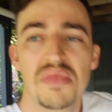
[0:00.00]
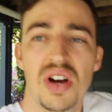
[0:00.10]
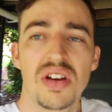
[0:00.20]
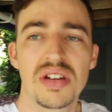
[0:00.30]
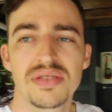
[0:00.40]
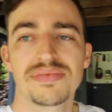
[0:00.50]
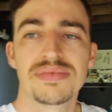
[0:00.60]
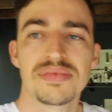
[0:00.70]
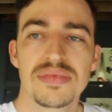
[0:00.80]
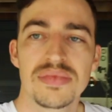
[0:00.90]
I like it.
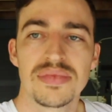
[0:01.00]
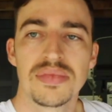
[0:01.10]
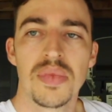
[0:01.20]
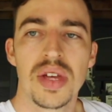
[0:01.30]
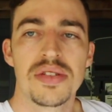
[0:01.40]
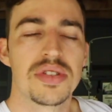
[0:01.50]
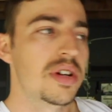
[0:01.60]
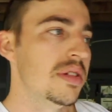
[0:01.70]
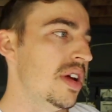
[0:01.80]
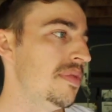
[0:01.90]

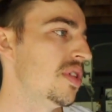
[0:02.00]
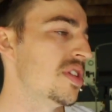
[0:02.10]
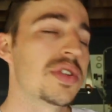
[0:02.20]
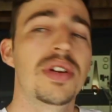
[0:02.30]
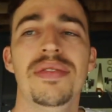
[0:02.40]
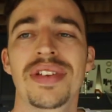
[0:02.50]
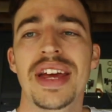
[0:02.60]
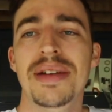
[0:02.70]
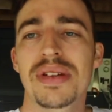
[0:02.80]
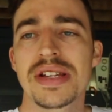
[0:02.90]
So if you guys got anything to
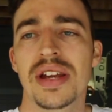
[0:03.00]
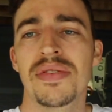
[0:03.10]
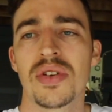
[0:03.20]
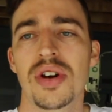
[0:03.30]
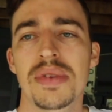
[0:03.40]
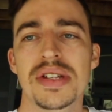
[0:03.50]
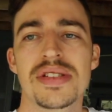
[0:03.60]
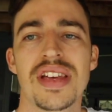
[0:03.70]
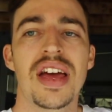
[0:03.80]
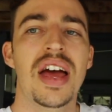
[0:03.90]
add, please leave in the
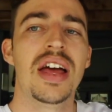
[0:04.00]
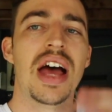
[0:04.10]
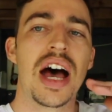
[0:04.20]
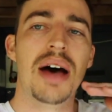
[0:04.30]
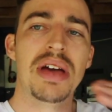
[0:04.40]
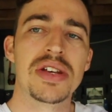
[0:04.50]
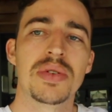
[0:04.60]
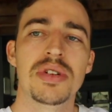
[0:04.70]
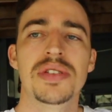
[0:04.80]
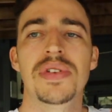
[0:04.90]
comments. As
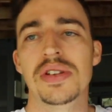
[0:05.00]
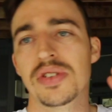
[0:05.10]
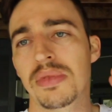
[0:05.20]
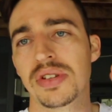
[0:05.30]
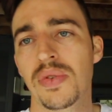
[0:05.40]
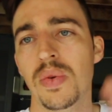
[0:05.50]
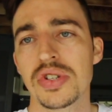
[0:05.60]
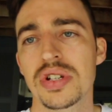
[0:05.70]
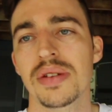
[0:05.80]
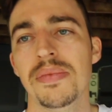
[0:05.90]
always, thank you so much for
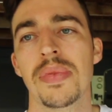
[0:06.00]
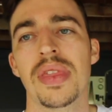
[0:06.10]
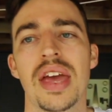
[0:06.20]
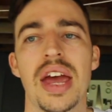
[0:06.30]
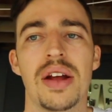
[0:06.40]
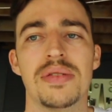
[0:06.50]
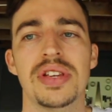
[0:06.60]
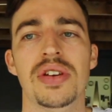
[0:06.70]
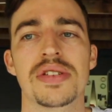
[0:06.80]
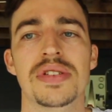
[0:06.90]
watching, and I'll
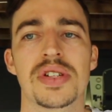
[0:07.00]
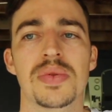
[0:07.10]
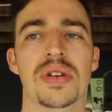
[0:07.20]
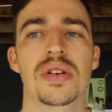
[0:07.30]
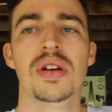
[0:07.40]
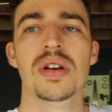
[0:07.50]
see you guys next week.